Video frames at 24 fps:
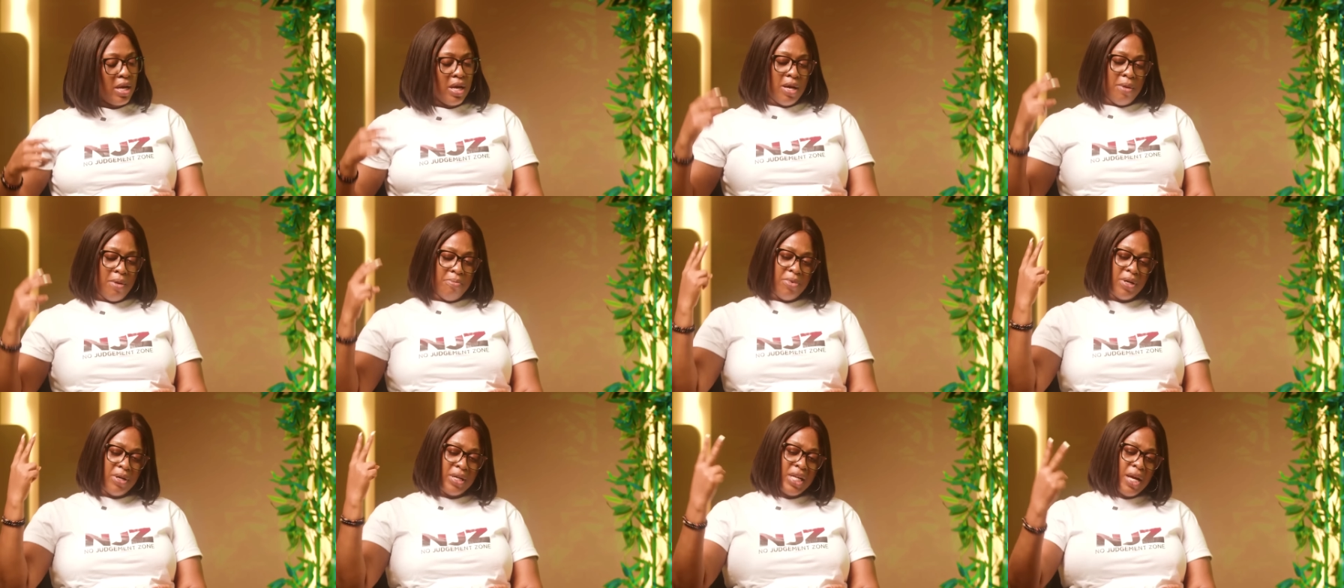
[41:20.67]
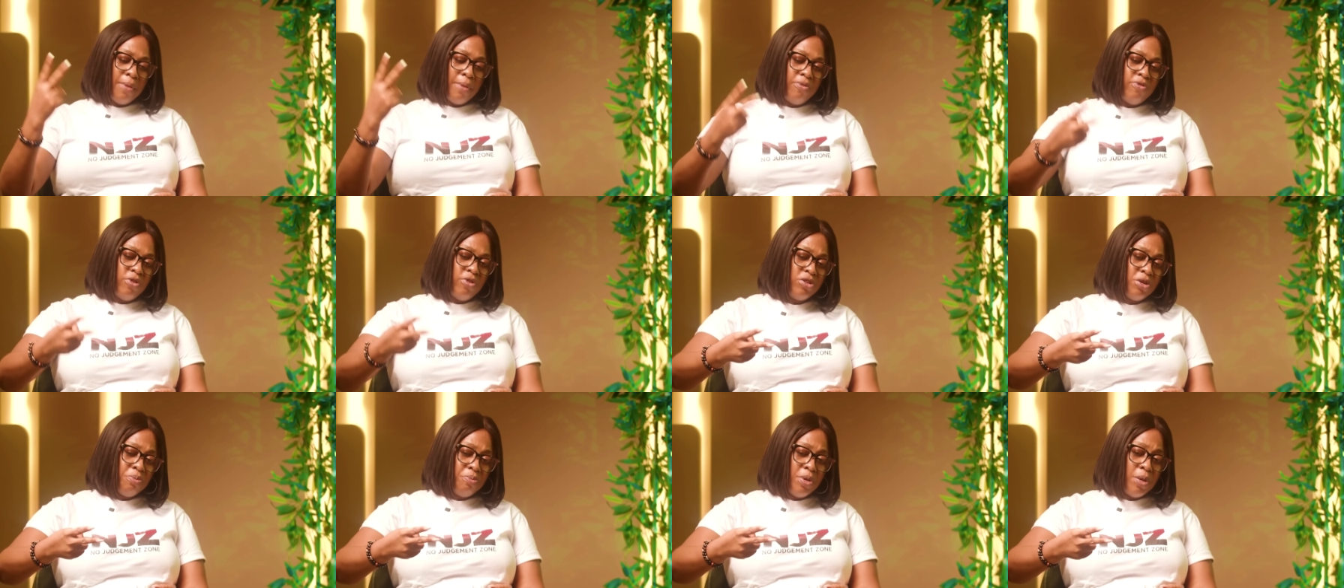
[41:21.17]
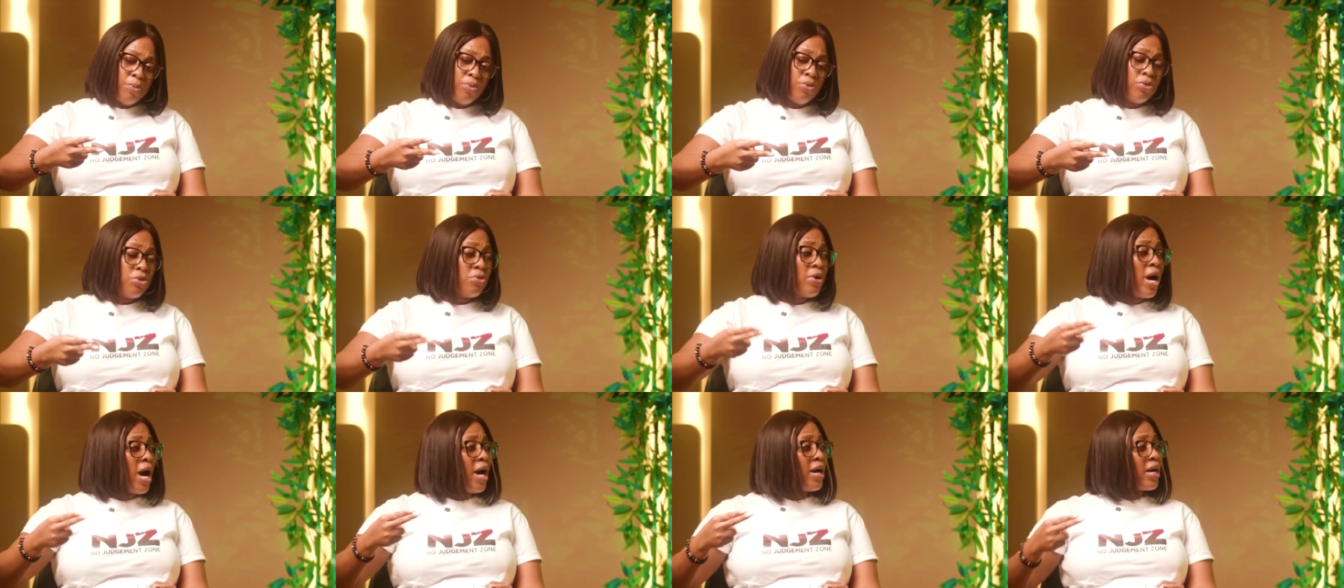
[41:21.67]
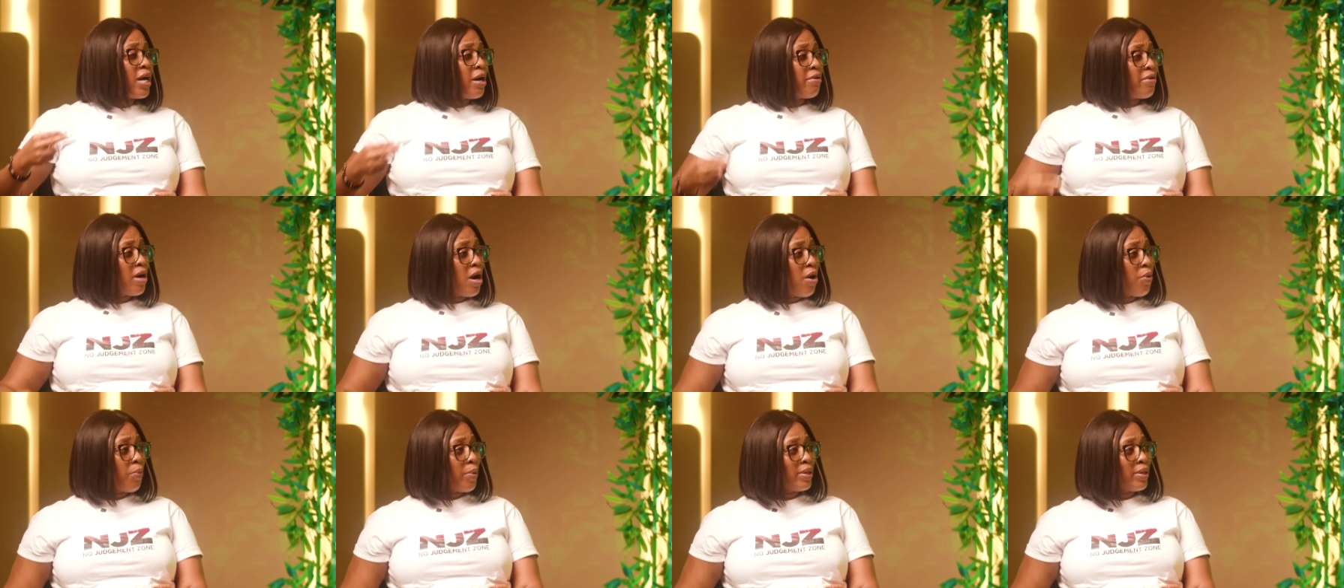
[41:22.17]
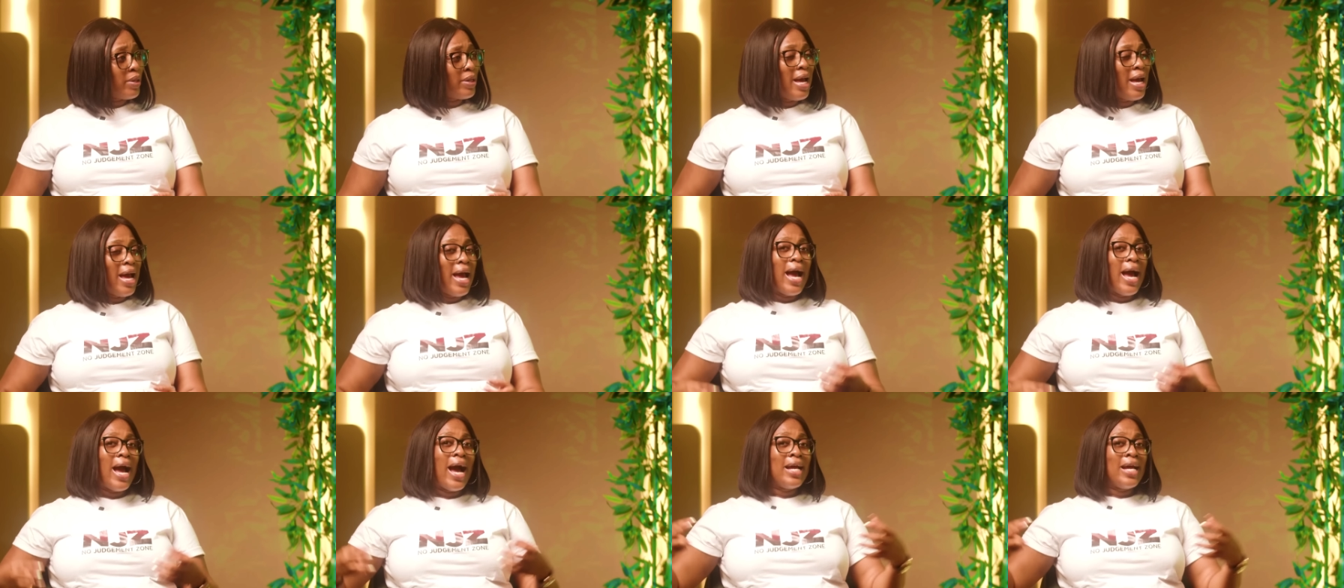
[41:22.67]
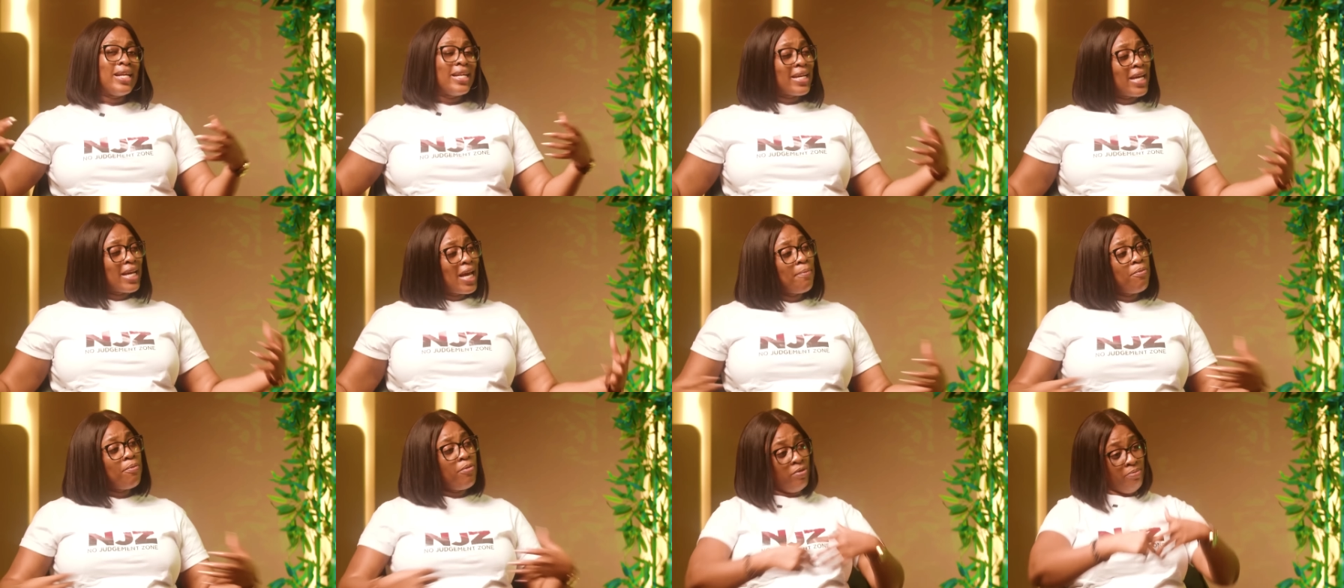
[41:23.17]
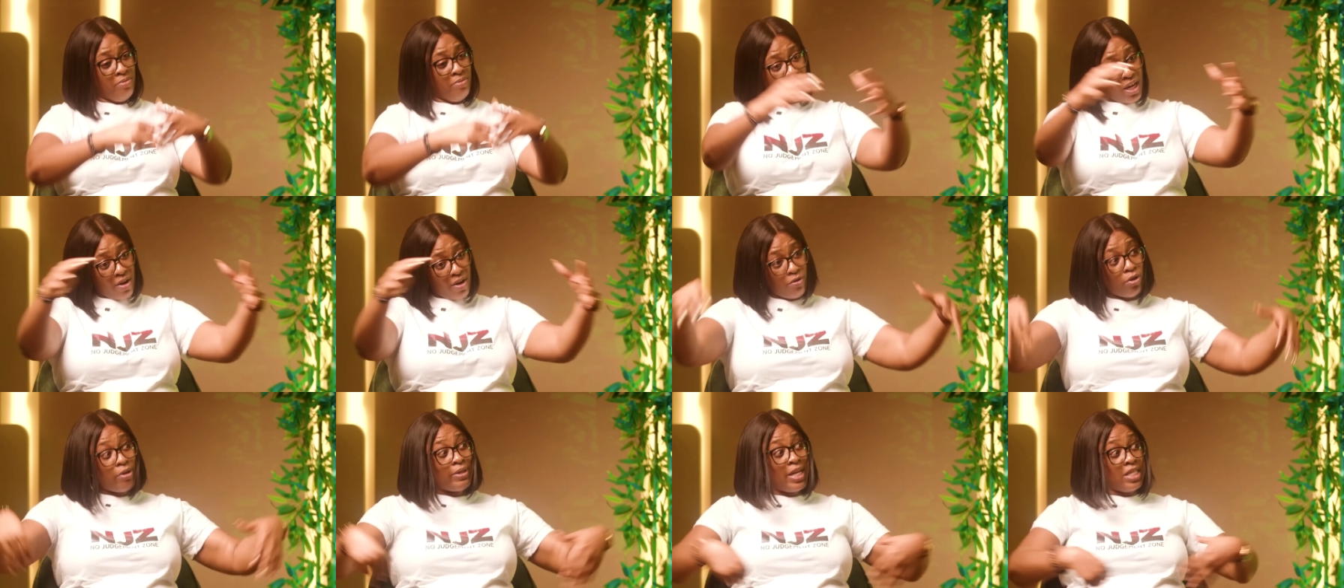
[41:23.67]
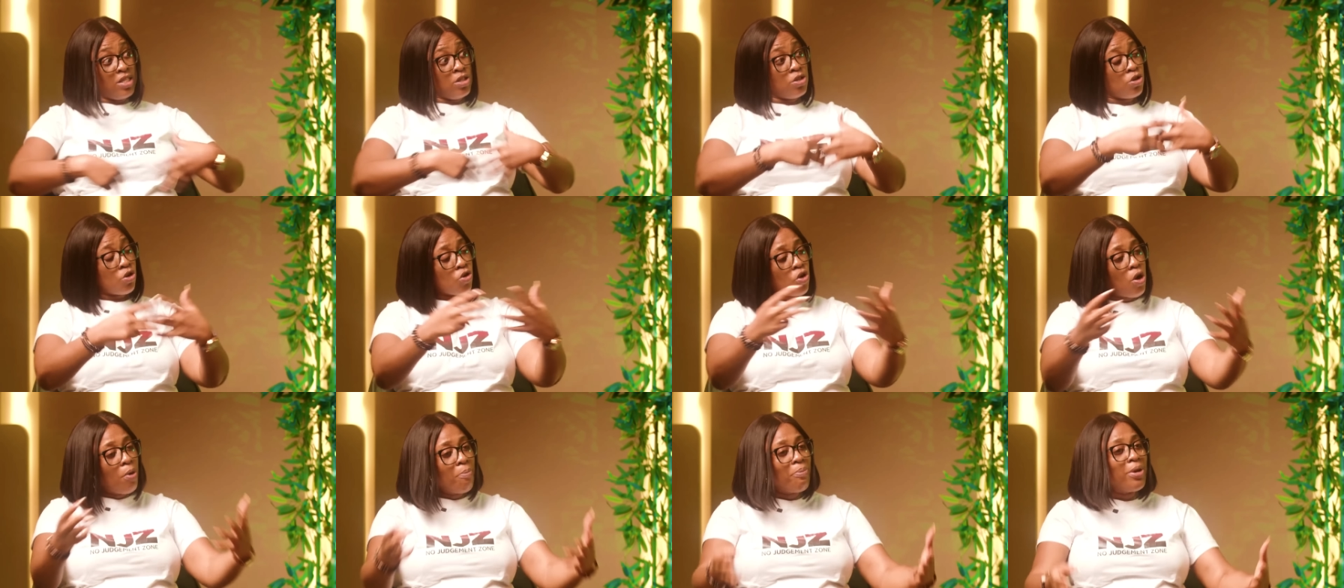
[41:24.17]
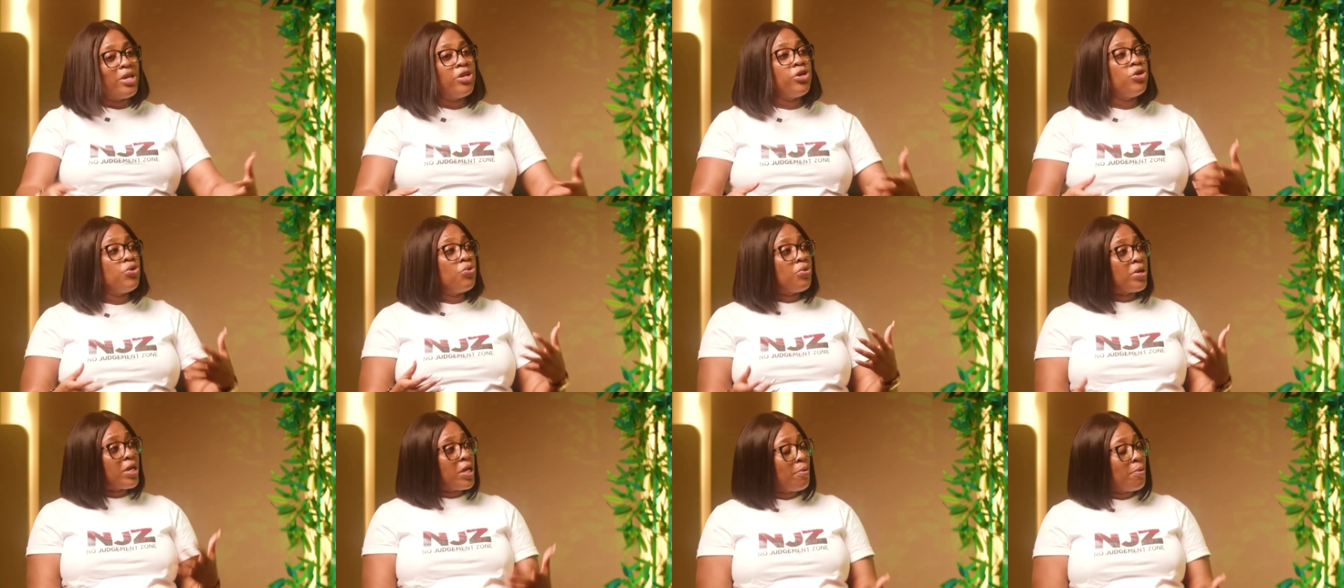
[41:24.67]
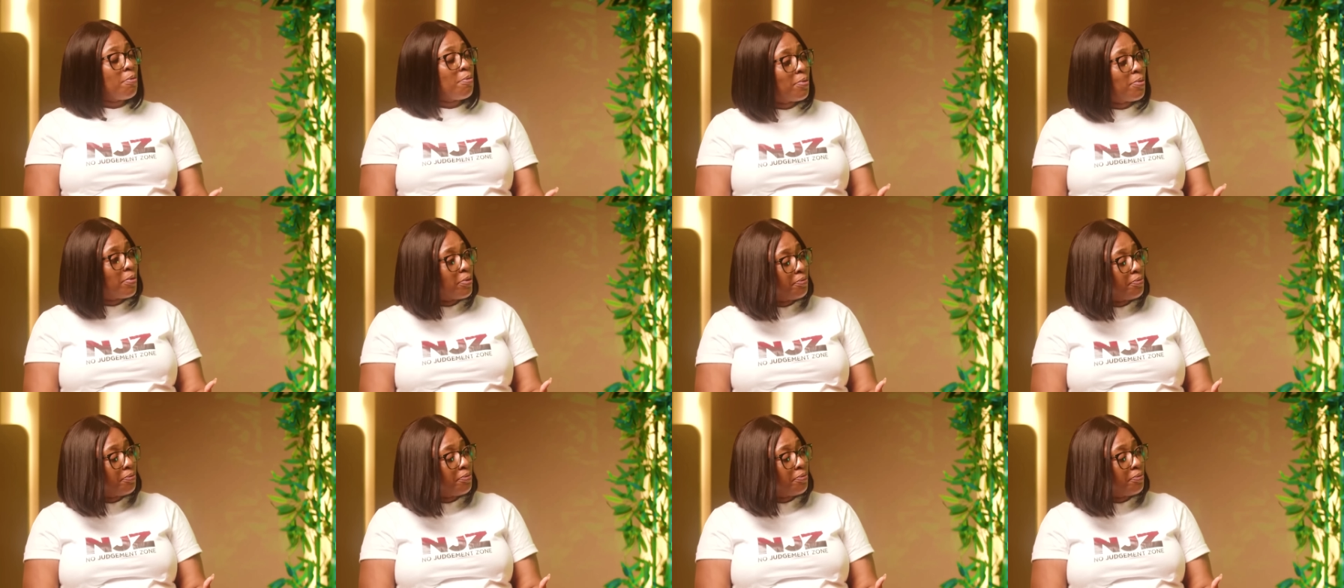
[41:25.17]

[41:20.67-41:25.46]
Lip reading: Be careful of the people you hang around with. And be careful of the company you keep,